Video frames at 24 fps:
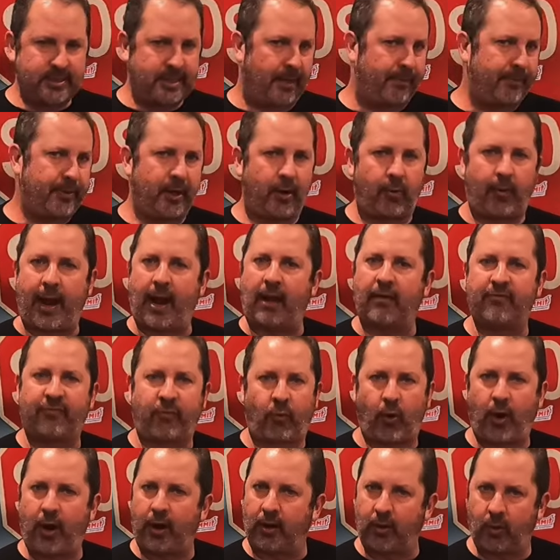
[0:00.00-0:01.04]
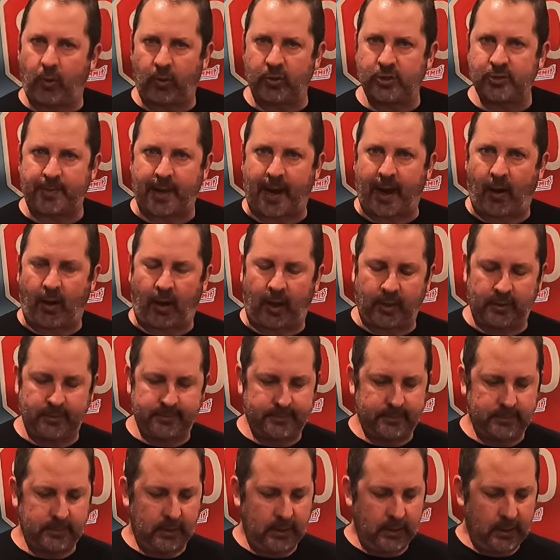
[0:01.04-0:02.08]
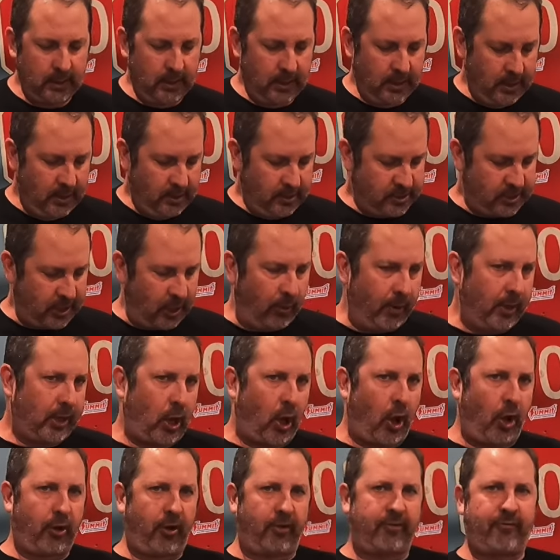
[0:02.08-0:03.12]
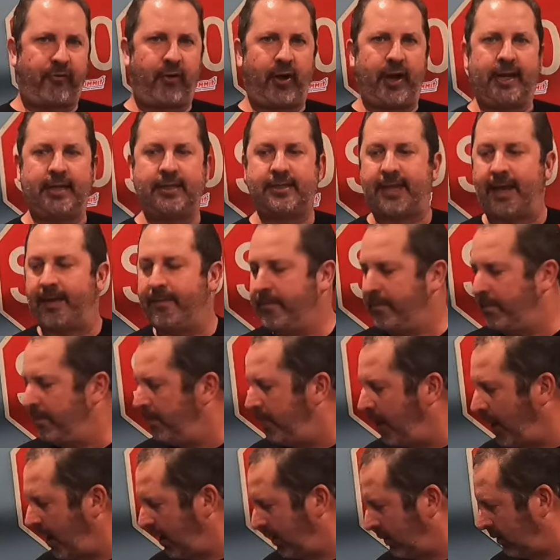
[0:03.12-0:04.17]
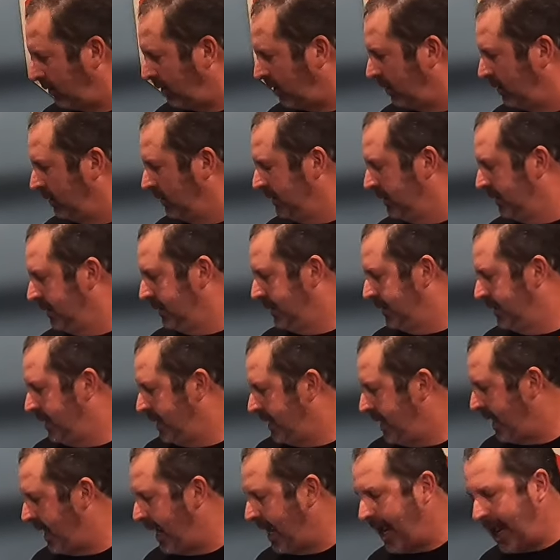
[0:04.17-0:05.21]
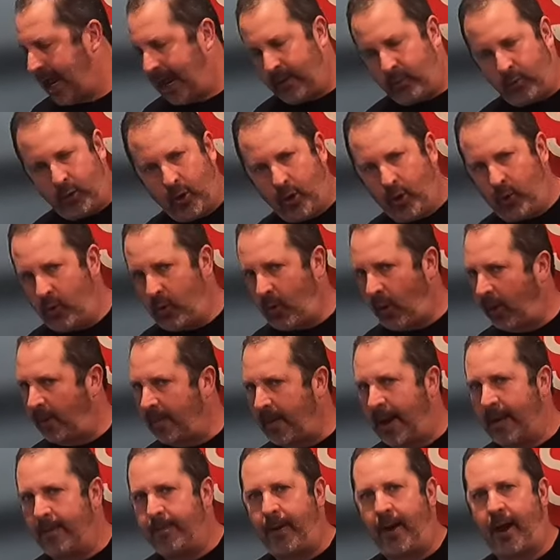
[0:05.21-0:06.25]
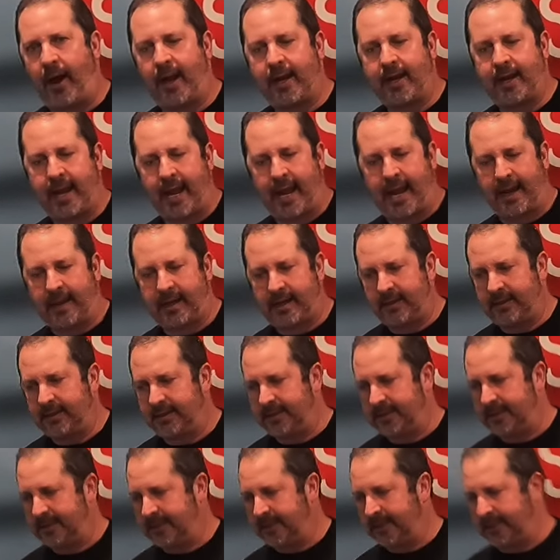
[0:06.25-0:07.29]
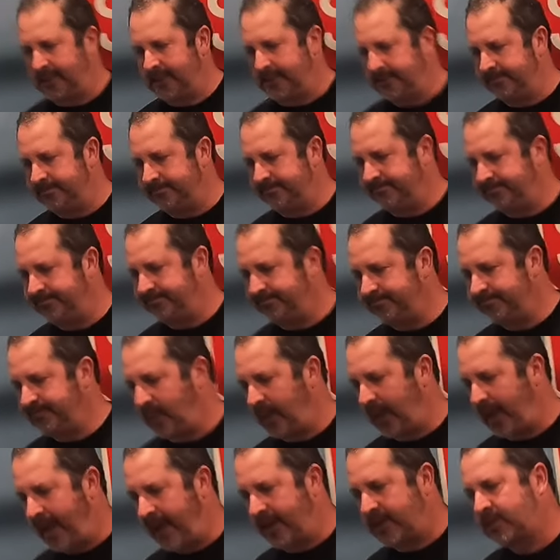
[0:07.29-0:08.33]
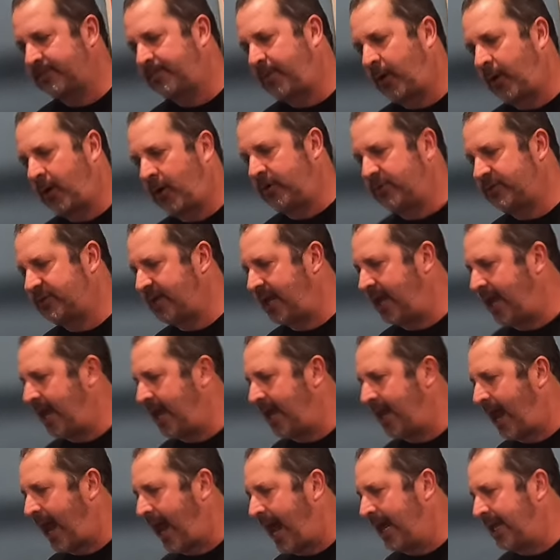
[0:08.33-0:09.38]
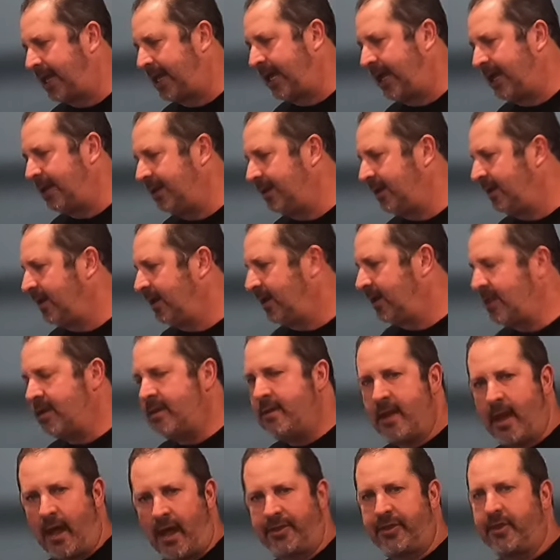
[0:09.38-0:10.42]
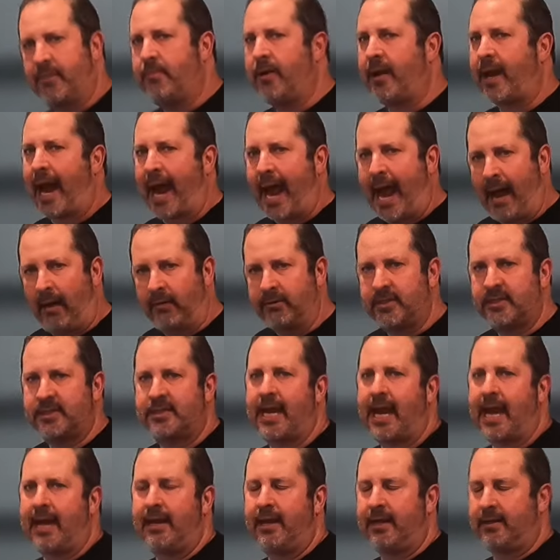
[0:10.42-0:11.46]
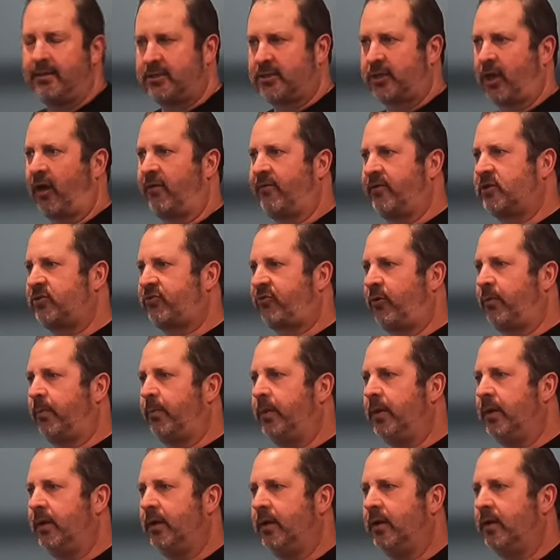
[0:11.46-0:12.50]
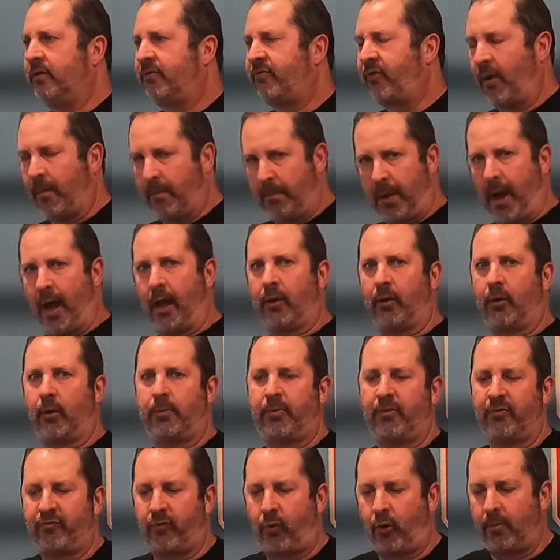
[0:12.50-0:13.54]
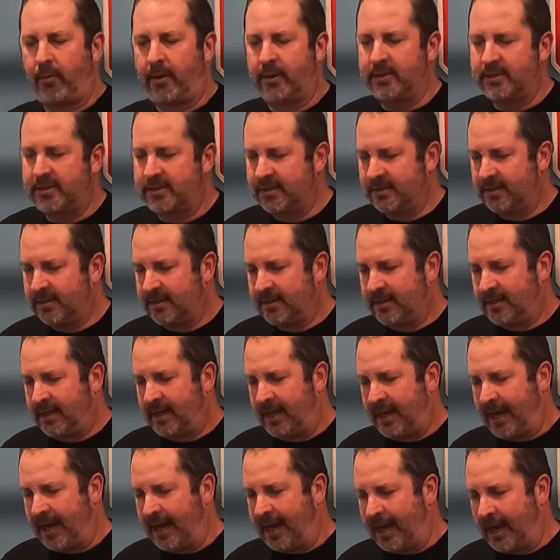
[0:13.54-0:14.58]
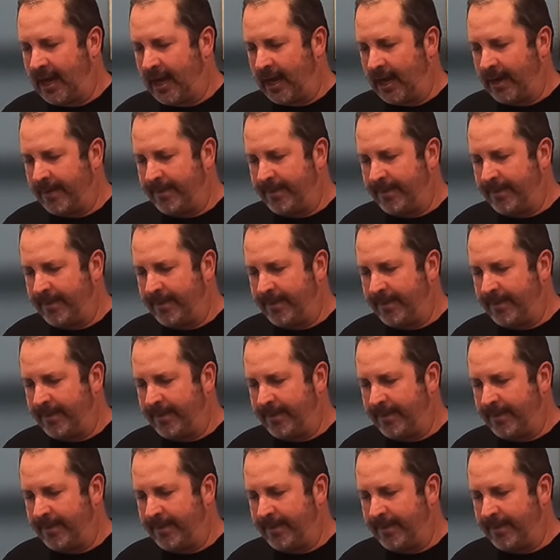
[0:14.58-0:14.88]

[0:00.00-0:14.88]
something around 400 horsepower. So we called our friends at Butler, who are my Pontiac experts, and I get nothing but outstanding service from Butler Performance. And